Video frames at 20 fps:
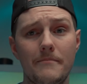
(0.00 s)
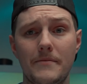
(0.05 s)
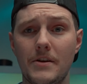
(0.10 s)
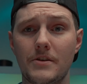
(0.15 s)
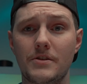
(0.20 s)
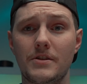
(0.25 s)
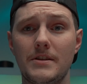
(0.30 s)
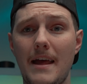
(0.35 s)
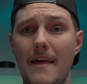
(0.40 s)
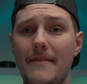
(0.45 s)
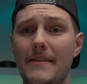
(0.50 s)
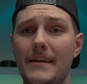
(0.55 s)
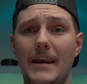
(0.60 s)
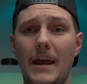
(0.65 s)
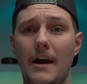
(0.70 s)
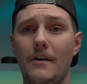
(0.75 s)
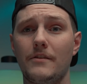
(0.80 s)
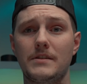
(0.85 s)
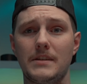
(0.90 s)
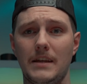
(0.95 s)
there's nothing
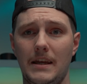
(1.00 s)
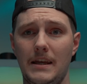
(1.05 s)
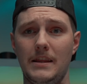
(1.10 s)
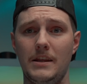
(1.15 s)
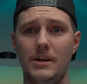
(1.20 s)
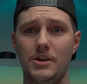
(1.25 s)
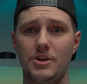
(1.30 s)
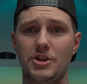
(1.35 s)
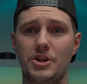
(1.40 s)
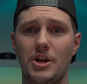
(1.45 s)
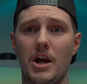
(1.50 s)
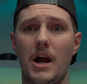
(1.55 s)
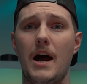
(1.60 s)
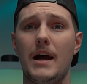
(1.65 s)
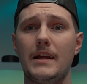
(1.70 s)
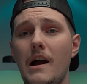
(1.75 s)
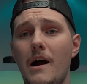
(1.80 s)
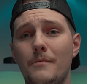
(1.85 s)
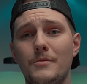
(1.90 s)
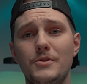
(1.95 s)
else in this
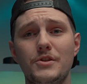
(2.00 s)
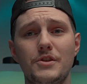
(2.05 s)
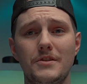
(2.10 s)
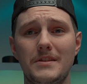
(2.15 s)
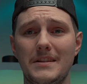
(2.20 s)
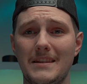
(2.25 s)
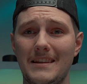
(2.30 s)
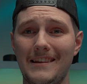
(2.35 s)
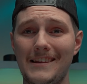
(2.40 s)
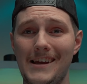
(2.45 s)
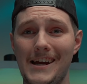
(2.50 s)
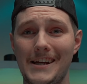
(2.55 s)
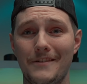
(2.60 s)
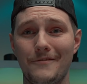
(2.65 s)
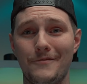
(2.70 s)
shot. I'm just using the lighting